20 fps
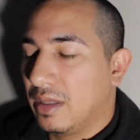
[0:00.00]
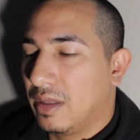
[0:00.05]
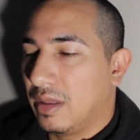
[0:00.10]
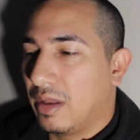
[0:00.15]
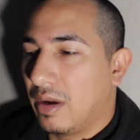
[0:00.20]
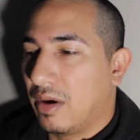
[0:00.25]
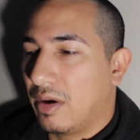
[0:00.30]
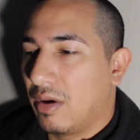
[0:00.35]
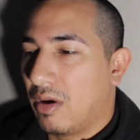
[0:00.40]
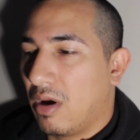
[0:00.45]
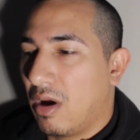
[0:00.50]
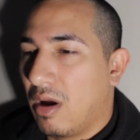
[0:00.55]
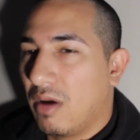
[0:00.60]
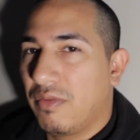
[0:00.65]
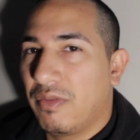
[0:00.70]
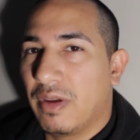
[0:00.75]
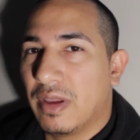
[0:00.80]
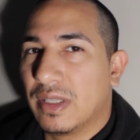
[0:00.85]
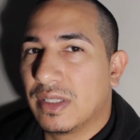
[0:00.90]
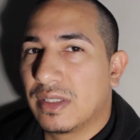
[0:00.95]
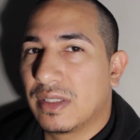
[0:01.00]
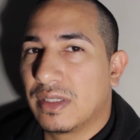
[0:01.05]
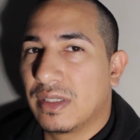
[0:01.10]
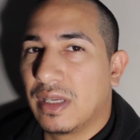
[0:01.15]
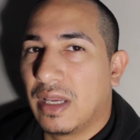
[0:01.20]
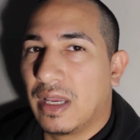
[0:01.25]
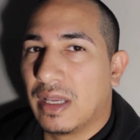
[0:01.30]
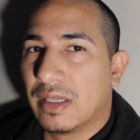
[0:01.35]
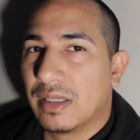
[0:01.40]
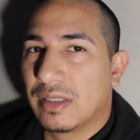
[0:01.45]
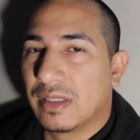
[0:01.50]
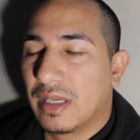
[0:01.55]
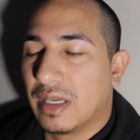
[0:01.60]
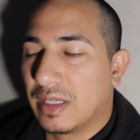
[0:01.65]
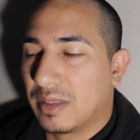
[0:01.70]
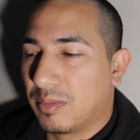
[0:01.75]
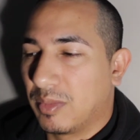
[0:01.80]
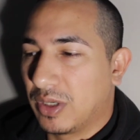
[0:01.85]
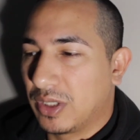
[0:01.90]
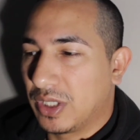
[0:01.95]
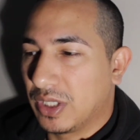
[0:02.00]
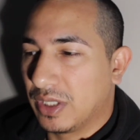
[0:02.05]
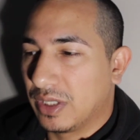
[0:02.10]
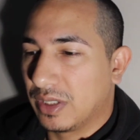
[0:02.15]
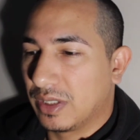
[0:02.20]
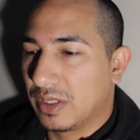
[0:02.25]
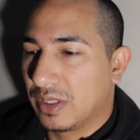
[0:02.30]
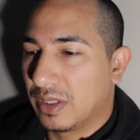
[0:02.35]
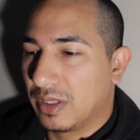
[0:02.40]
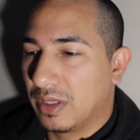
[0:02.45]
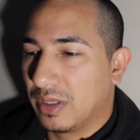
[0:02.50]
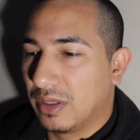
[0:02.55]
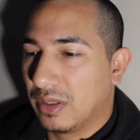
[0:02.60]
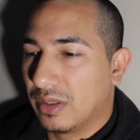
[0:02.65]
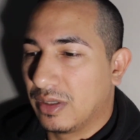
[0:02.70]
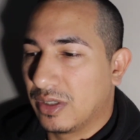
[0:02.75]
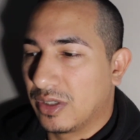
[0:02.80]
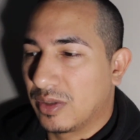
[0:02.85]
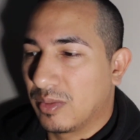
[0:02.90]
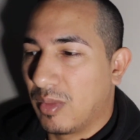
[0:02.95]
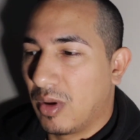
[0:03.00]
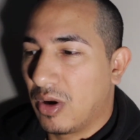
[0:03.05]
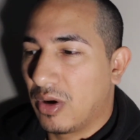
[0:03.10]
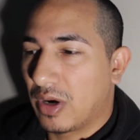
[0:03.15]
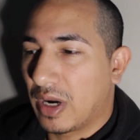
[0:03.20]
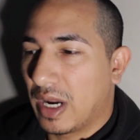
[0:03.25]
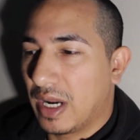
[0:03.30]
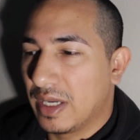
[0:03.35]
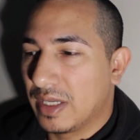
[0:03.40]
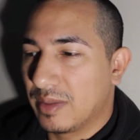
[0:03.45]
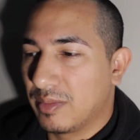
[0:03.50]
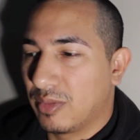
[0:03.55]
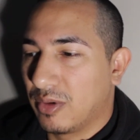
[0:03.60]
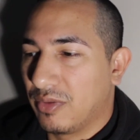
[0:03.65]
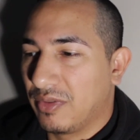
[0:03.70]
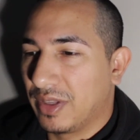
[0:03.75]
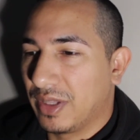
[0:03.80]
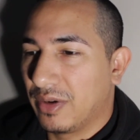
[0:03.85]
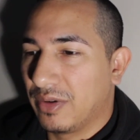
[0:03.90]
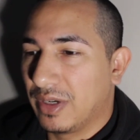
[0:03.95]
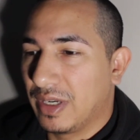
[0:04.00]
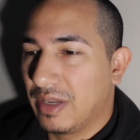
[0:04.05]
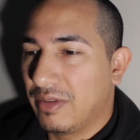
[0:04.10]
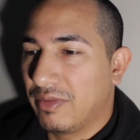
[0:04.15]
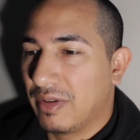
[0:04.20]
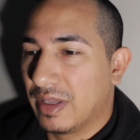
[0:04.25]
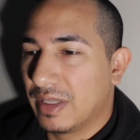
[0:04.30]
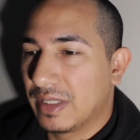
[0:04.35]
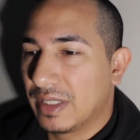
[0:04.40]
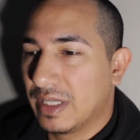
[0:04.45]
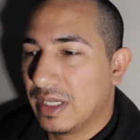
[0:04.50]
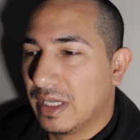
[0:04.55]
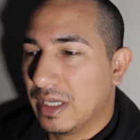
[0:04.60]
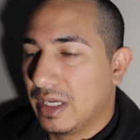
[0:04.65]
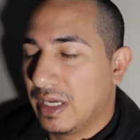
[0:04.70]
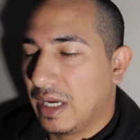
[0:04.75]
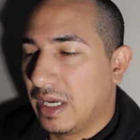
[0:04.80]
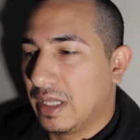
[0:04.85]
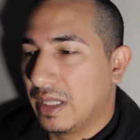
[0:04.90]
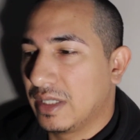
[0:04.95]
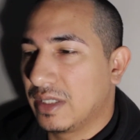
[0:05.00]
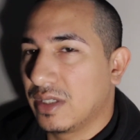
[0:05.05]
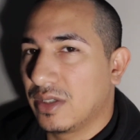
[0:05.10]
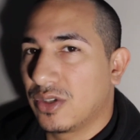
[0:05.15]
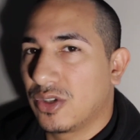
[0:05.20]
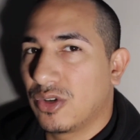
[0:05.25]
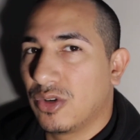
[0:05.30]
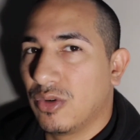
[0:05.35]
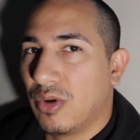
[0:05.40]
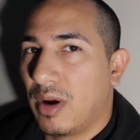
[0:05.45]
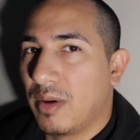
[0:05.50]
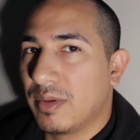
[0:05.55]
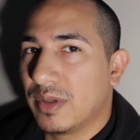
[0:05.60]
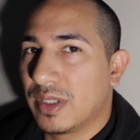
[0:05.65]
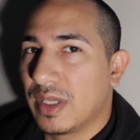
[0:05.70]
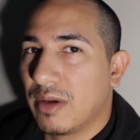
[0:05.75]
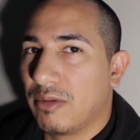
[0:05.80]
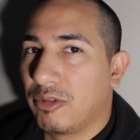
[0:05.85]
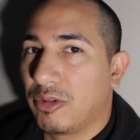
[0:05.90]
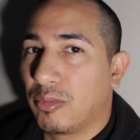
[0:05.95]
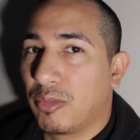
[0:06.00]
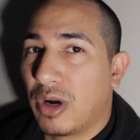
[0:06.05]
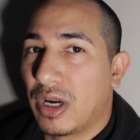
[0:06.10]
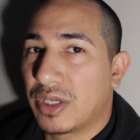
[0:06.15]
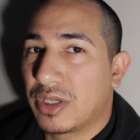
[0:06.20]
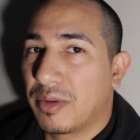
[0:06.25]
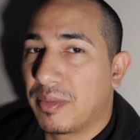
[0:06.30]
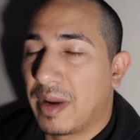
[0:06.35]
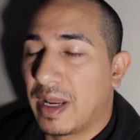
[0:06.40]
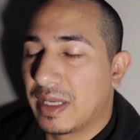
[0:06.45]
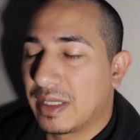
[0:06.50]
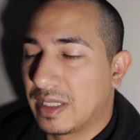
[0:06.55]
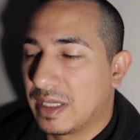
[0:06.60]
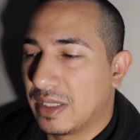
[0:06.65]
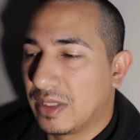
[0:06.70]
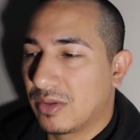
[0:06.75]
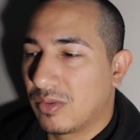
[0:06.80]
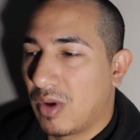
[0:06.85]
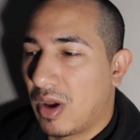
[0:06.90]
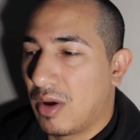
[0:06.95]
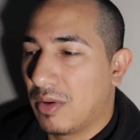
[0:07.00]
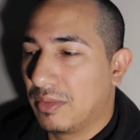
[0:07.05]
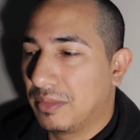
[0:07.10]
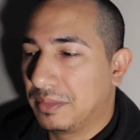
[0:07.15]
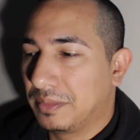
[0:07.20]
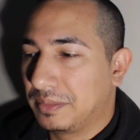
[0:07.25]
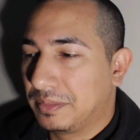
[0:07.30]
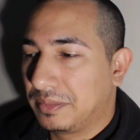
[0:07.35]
their offense as much as the smaller guy is improving their defense. And this is true, I would say, with pressure passing as well.